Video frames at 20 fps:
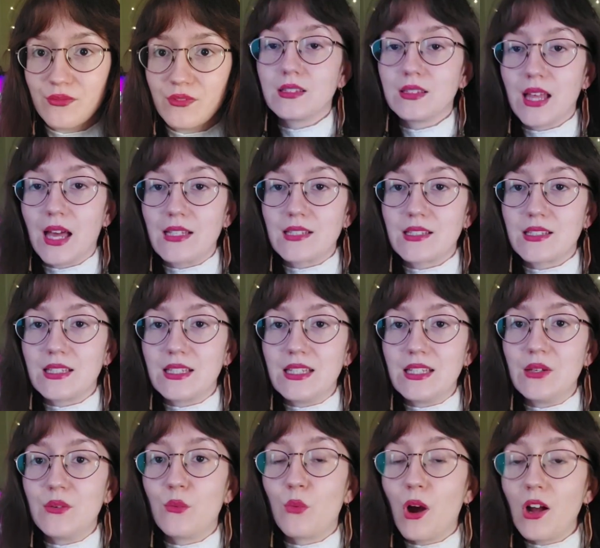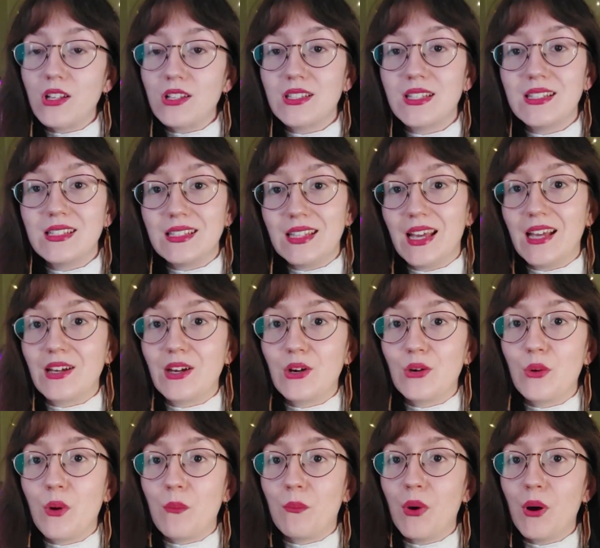Lastly, Watts and
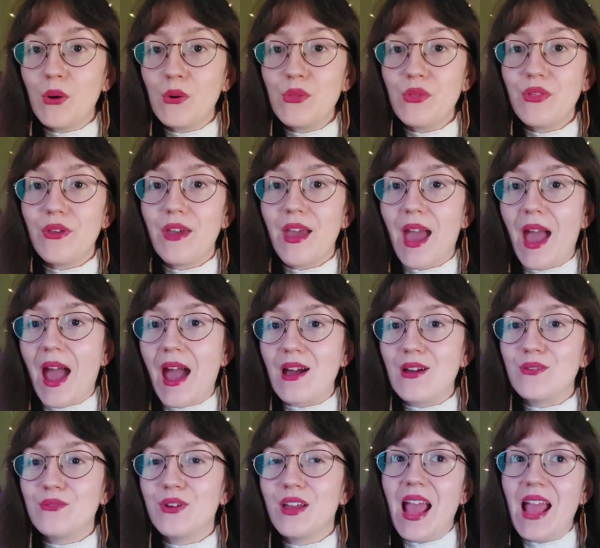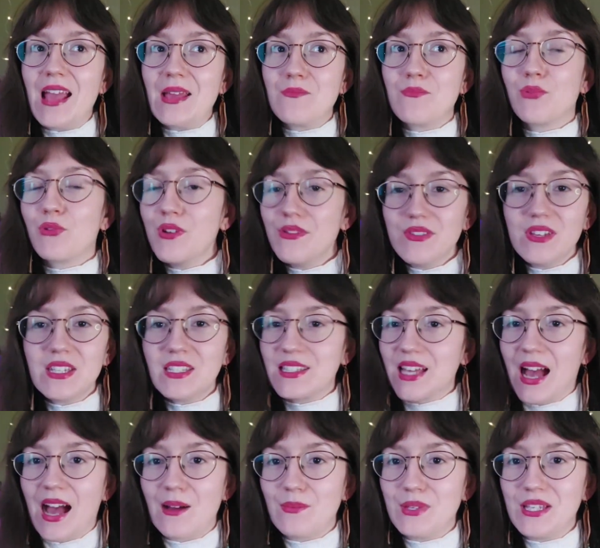Diego both have a previous
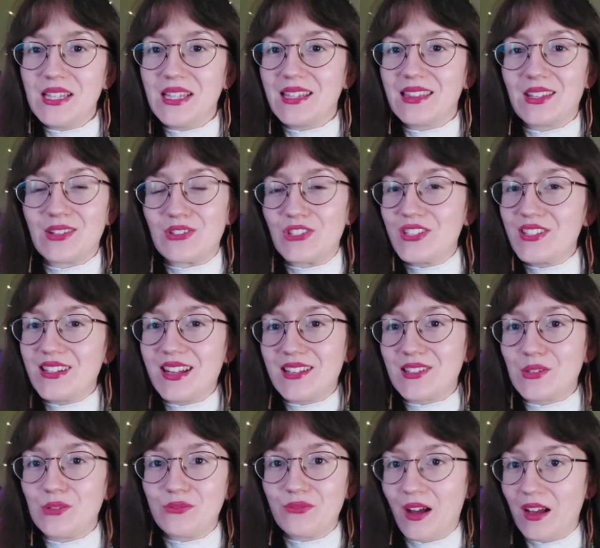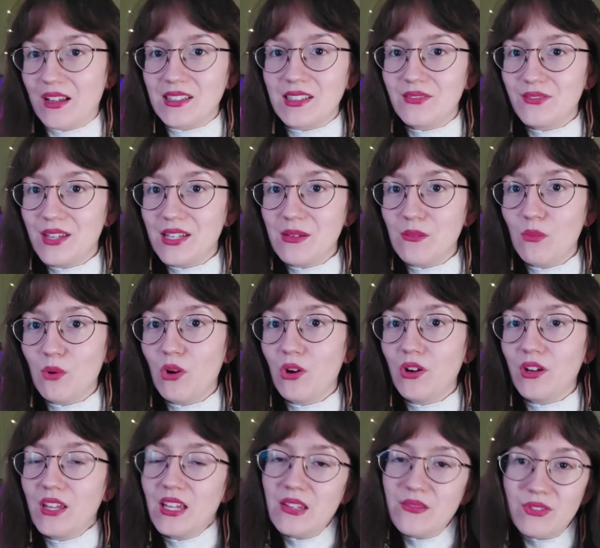hobby that they're just not so fond of anymore,
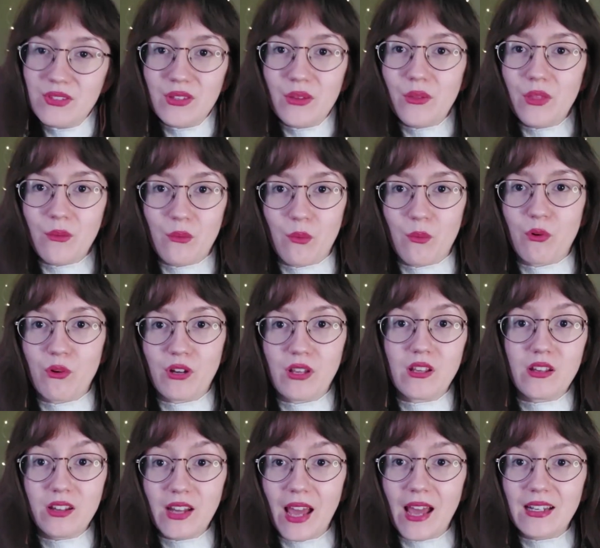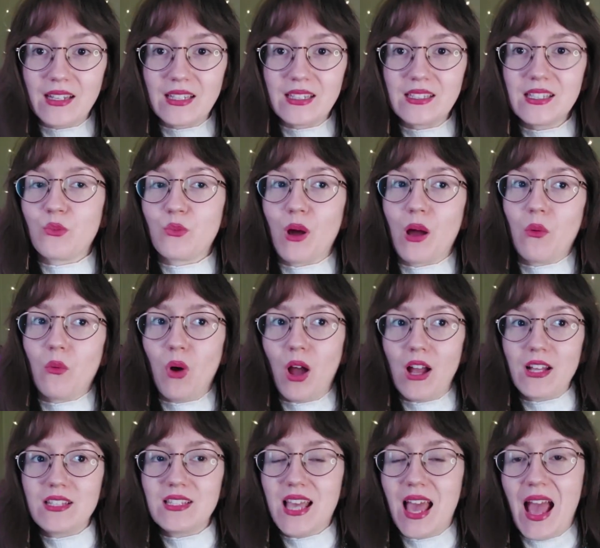even though they were pretty good at it. While
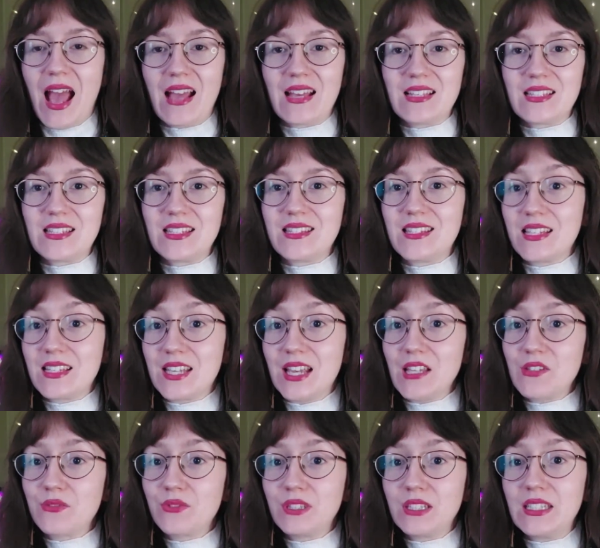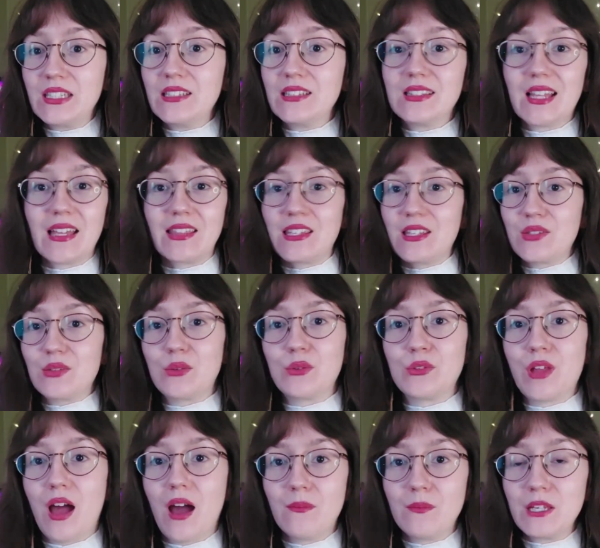Watts has successfully let this old
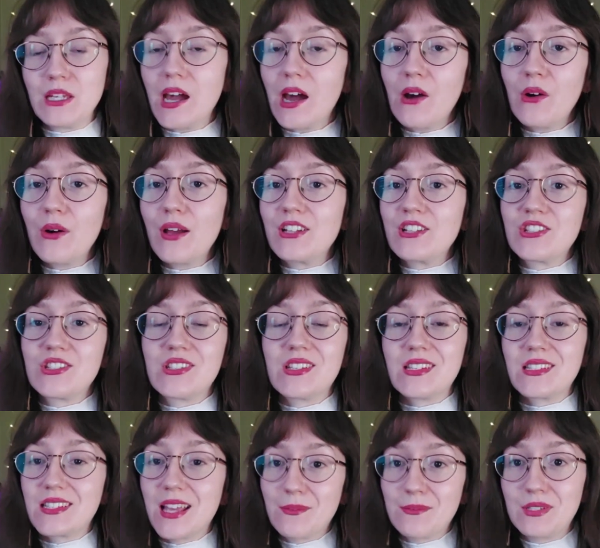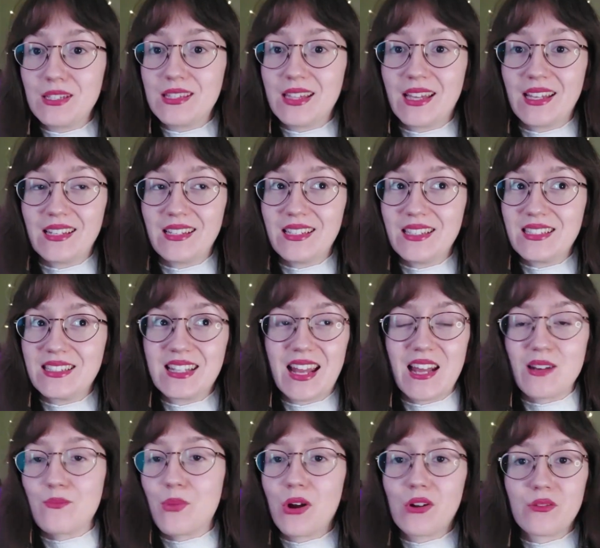hobby go and just accepted that it's not a
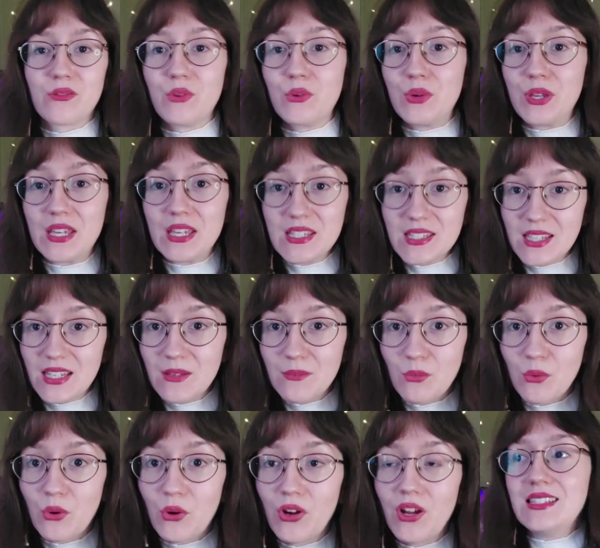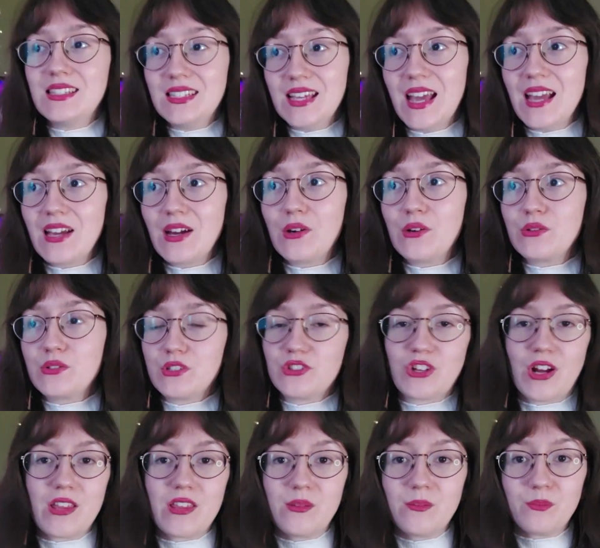part of who he is anymore, Diego, to
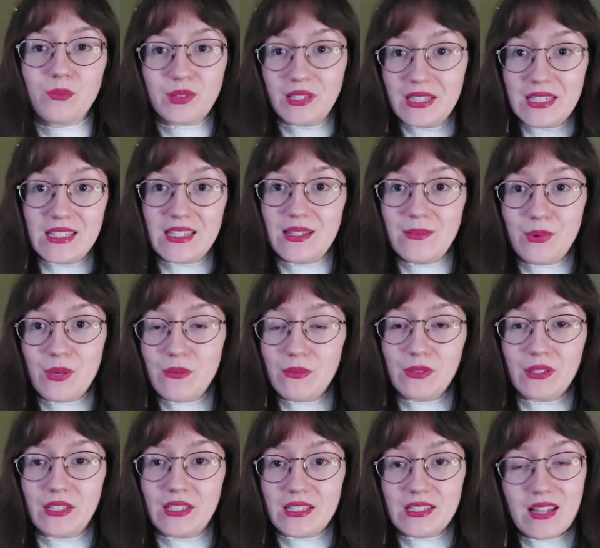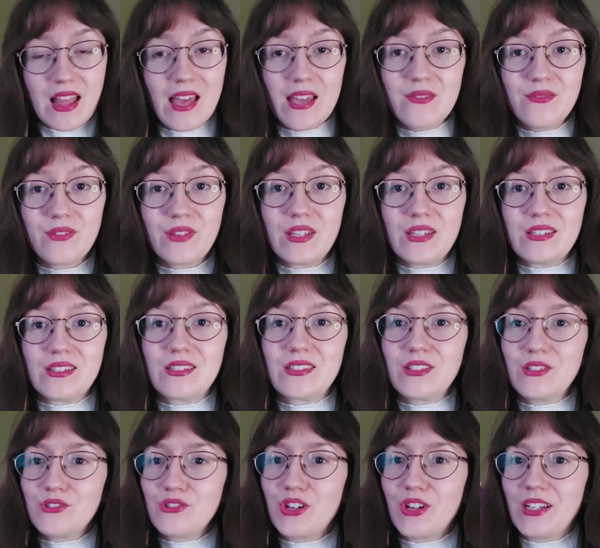try to please the people in his life, is
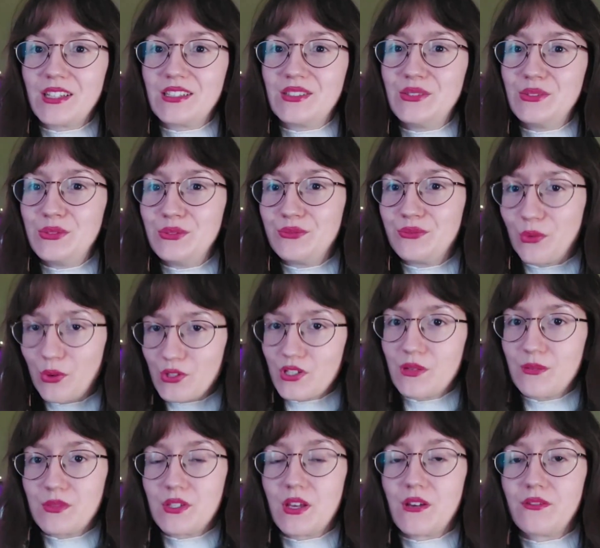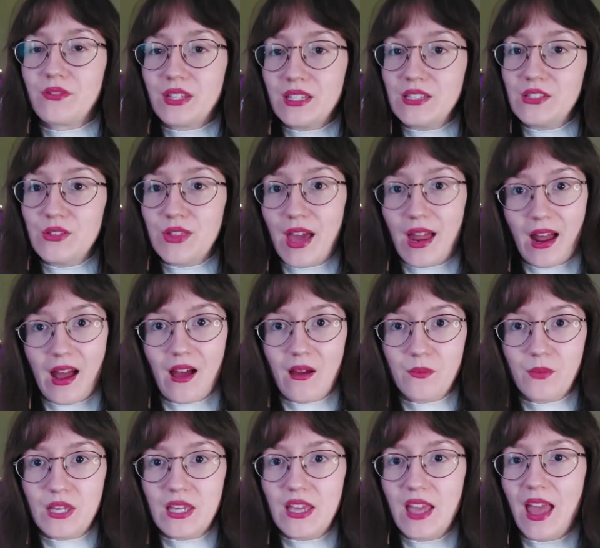still trying to force himself into that
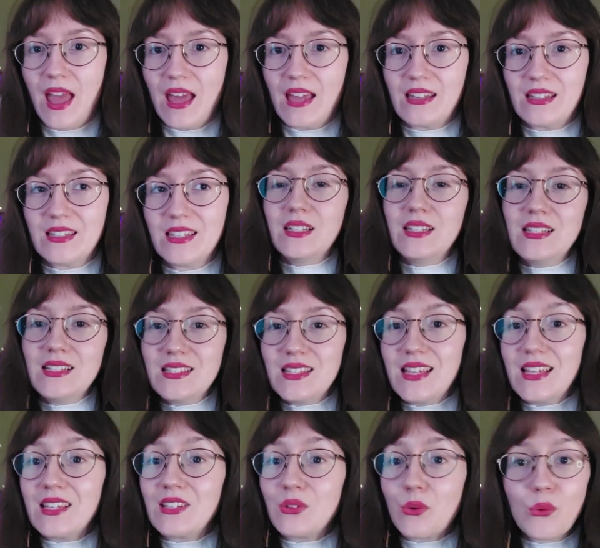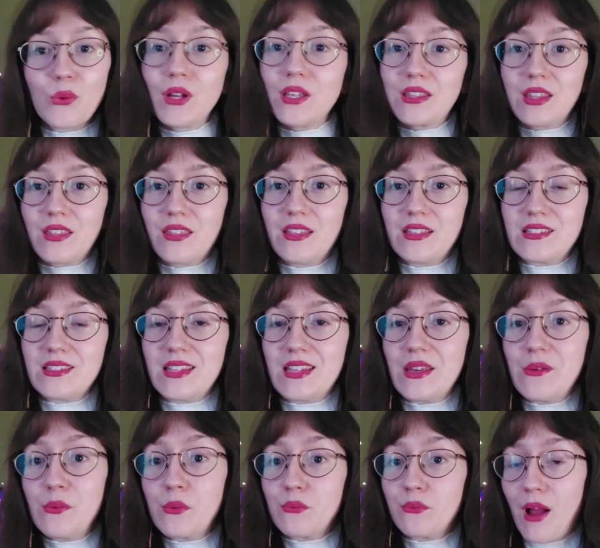hobby and is ignoring the things that he
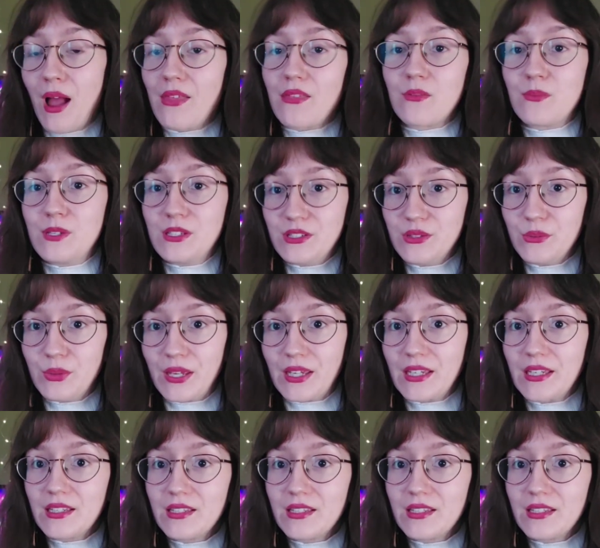would rather be doing.